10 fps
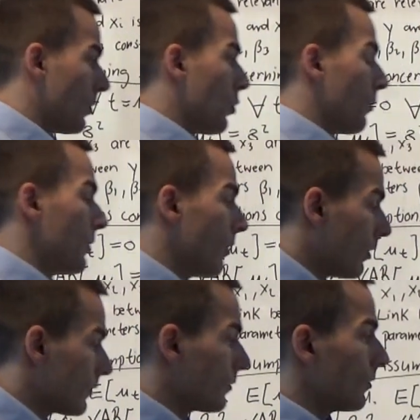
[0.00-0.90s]
should
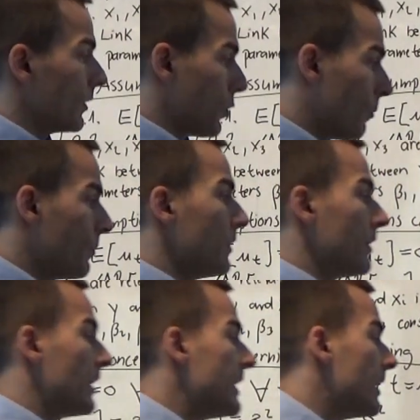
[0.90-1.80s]
be
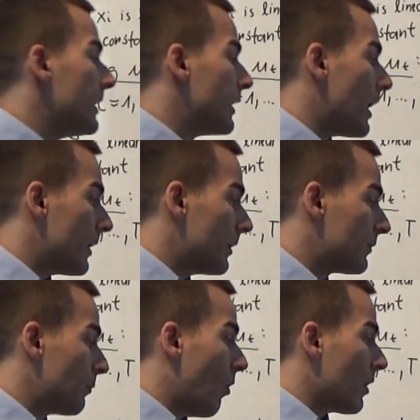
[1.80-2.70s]
clearly
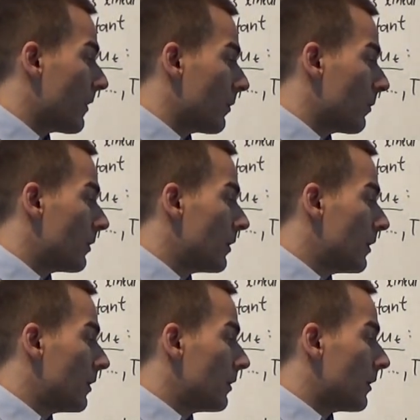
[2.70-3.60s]
smaller than
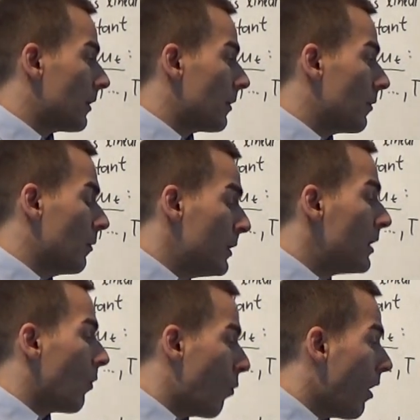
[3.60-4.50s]

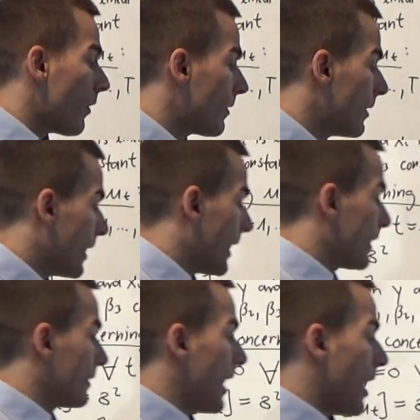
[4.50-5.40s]
below 1
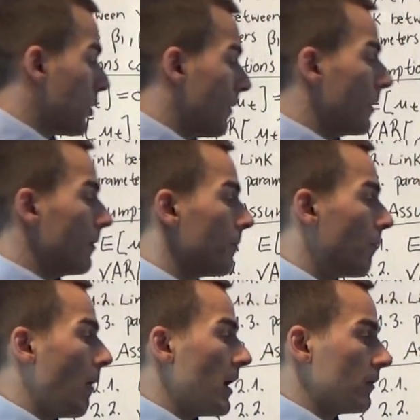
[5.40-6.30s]
and larger than
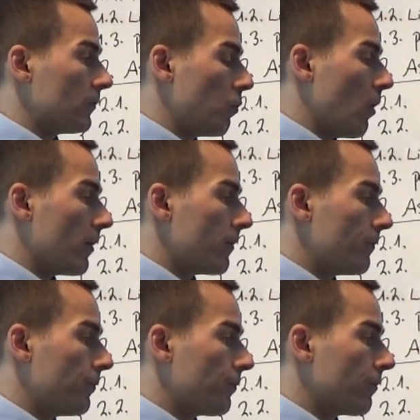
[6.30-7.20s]
-1.
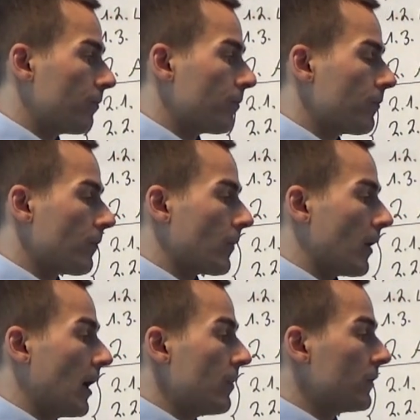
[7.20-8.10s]

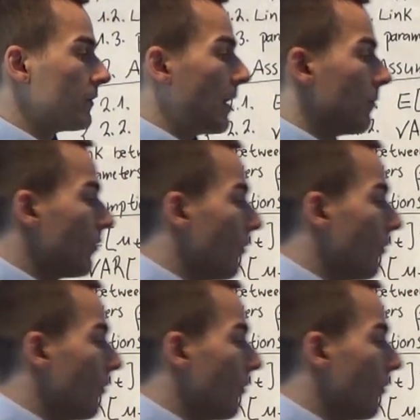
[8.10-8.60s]
And the same